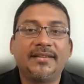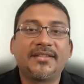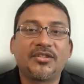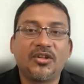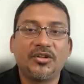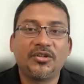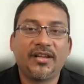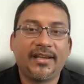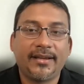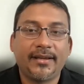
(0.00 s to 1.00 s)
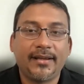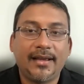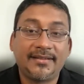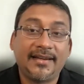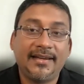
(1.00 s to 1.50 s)
this talk today
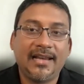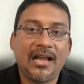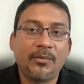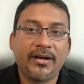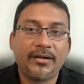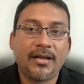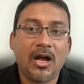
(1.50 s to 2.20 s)
as I elaborate